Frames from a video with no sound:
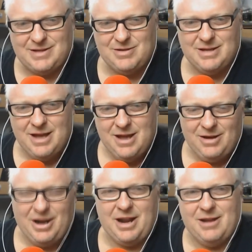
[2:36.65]
So it was,
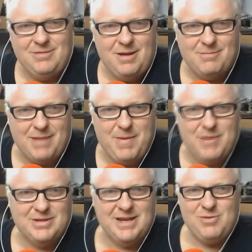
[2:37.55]
I don't know, maybe
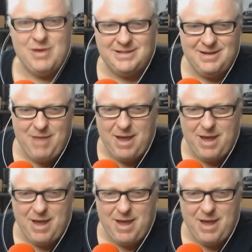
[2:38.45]
it was interesting,